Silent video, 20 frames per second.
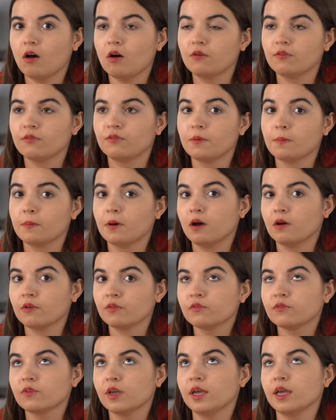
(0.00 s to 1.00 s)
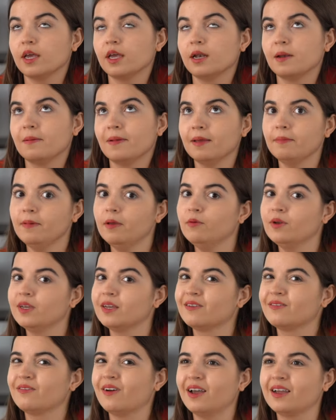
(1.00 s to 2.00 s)
of the month and maybe we
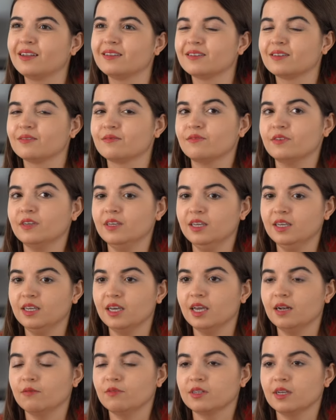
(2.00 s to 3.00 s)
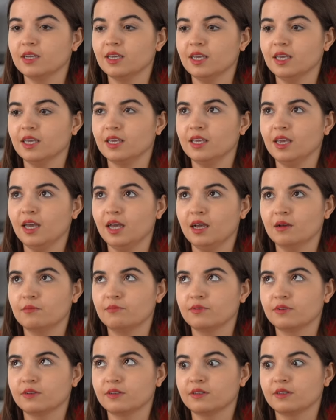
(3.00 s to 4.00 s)
can find something. And I was like, yeah,
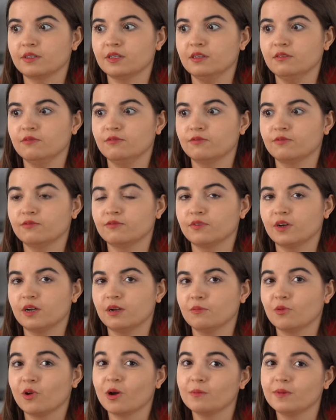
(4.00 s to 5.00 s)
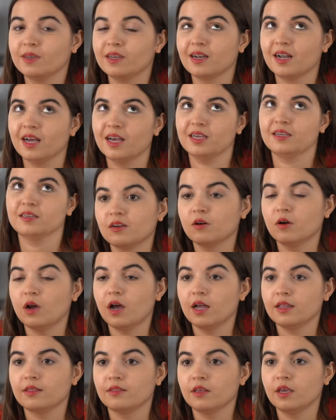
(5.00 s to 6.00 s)
but if I'm coming like
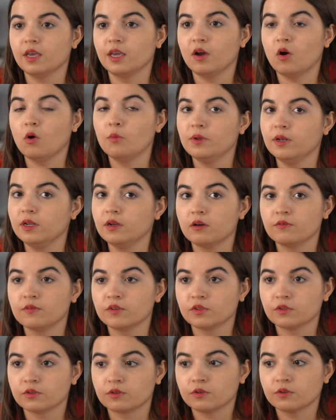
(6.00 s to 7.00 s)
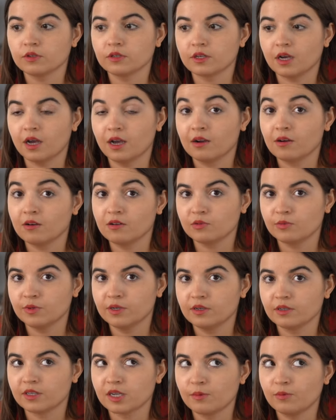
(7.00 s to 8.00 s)
at the opening of the stores, I can't
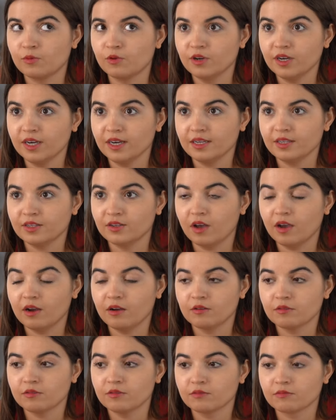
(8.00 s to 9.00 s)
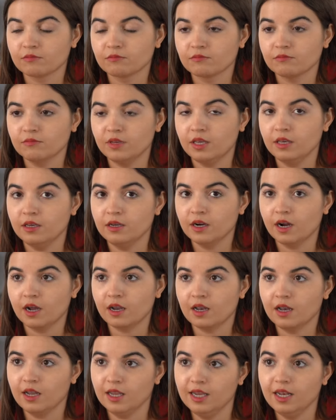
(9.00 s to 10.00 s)
because I'm working, so I can't be here
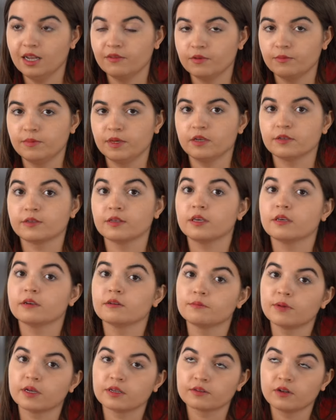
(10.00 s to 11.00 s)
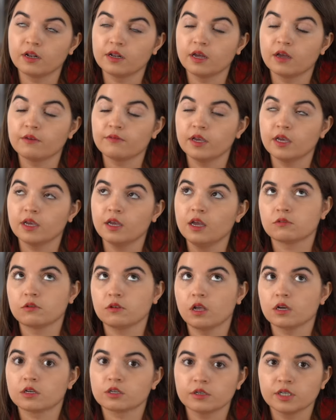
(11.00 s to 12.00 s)
at 11, because here in Barcelona the
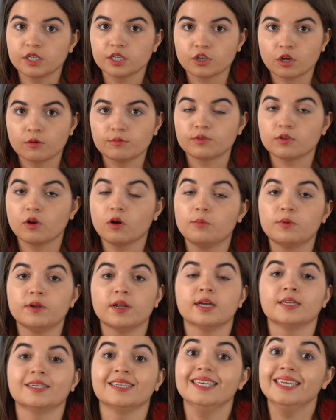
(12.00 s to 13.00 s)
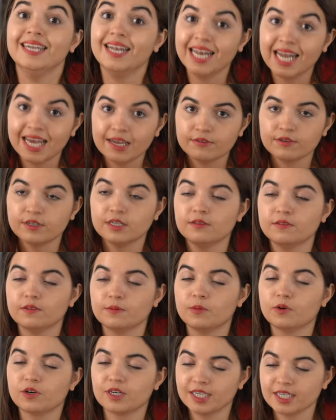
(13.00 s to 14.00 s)
luxury shops open at 11 in the
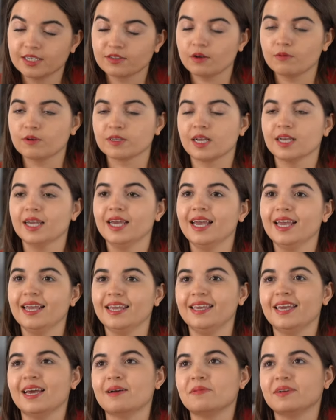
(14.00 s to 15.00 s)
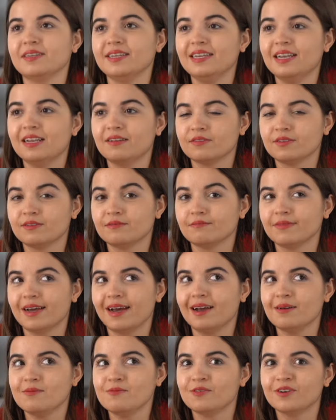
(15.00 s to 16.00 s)
morning. So I was like, yeah, but 11
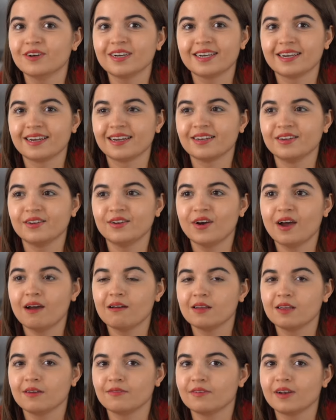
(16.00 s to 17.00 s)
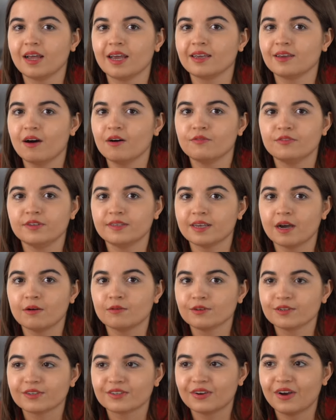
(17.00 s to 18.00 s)
I'm working, you know, I have like office
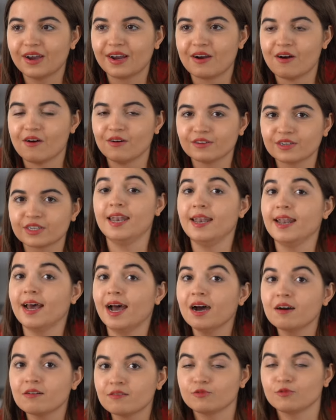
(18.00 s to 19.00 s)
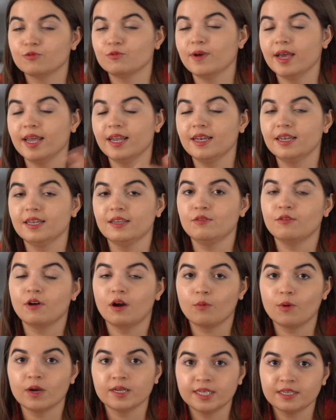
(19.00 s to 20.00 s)
hours, I can't. Now when you
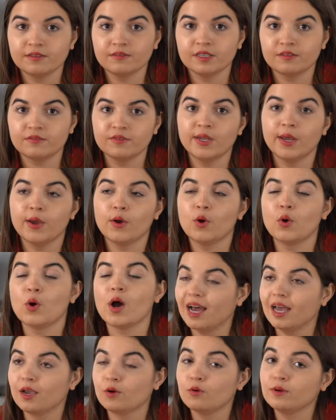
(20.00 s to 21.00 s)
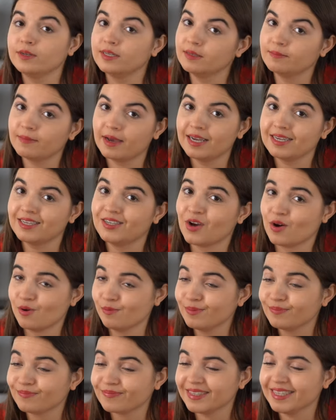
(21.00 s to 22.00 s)
are watching this video, I quitted my
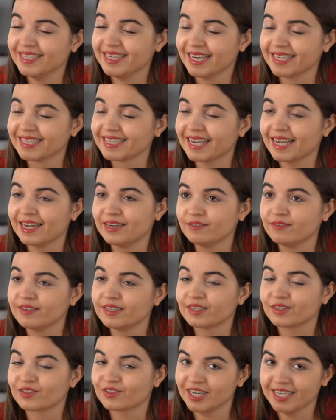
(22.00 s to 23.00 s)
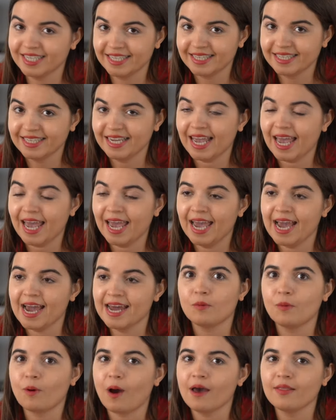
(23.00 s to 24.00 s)
job. Yes, I know, it's crazy,
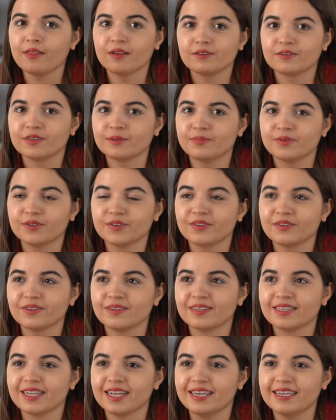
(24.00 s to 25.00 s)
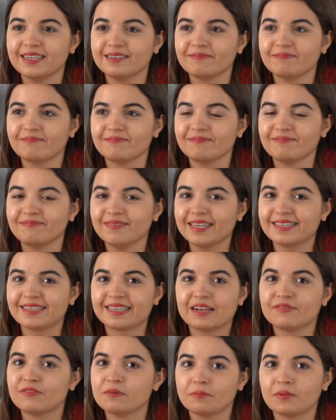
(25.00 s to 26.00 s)
and 100% like
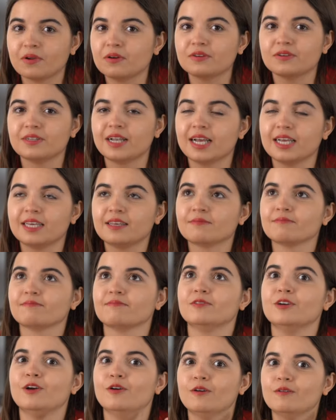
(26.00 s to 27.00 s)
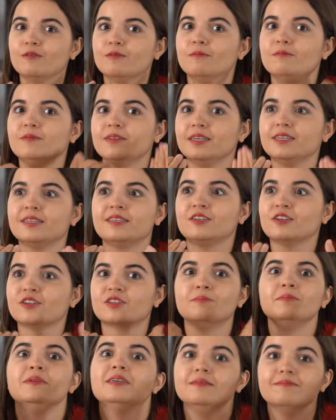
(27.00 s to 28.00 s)
self-employed, like it's
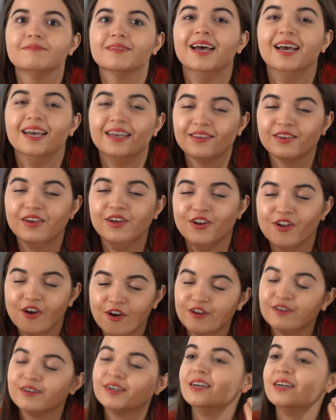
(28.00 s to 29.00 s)
just me. You know,